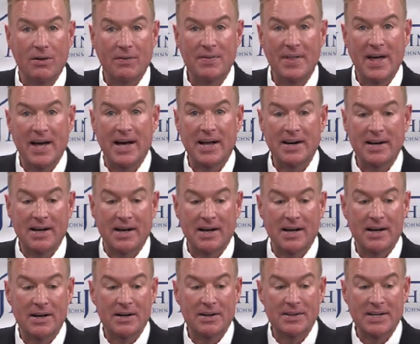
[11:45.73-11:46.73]
of that.
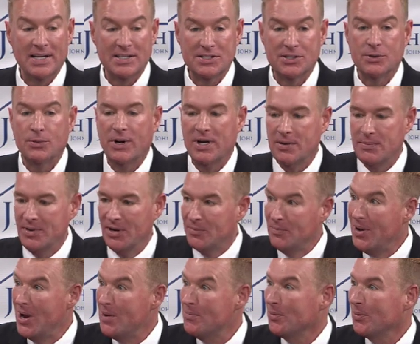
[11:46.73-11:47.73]
That's quite a bit of
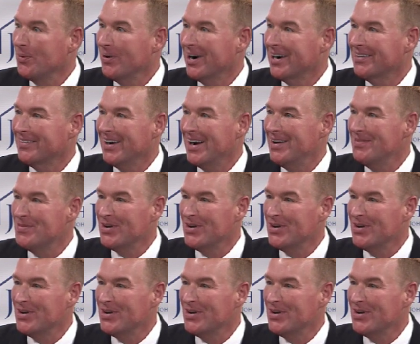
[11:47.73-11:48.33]
paperwork, right?